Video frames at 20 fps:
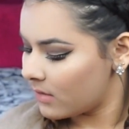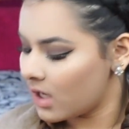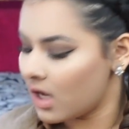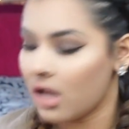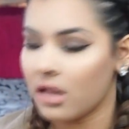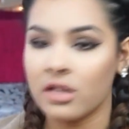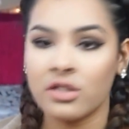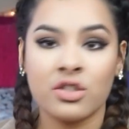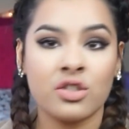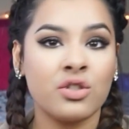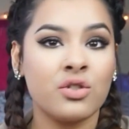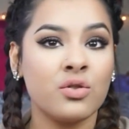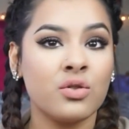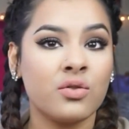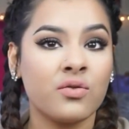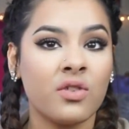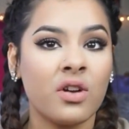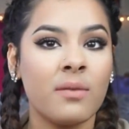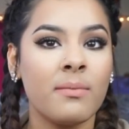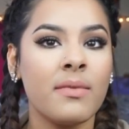colors to
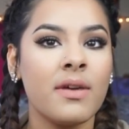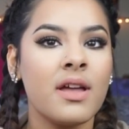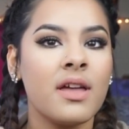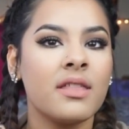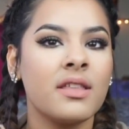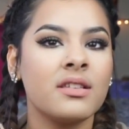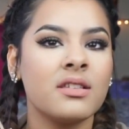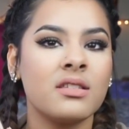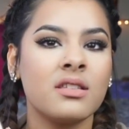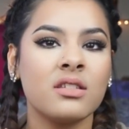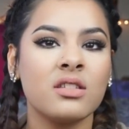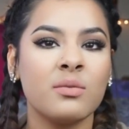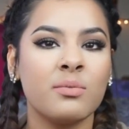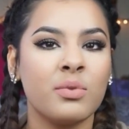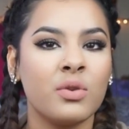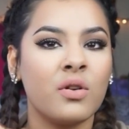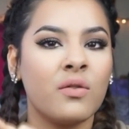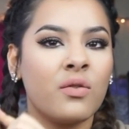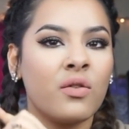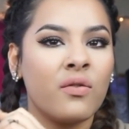choose from. This is such a
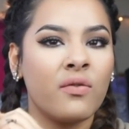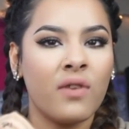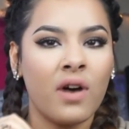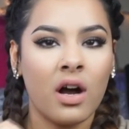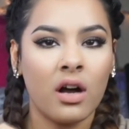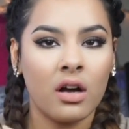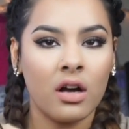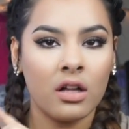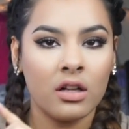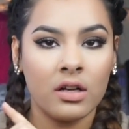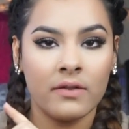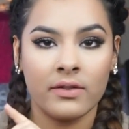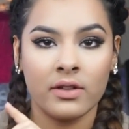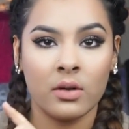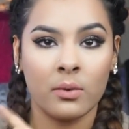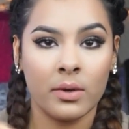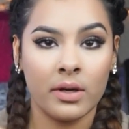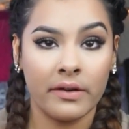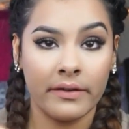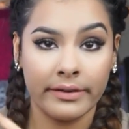beautiful fall color even
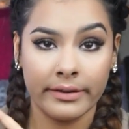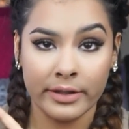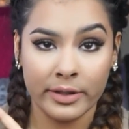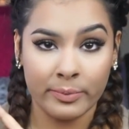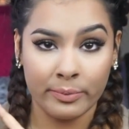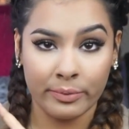though we're in the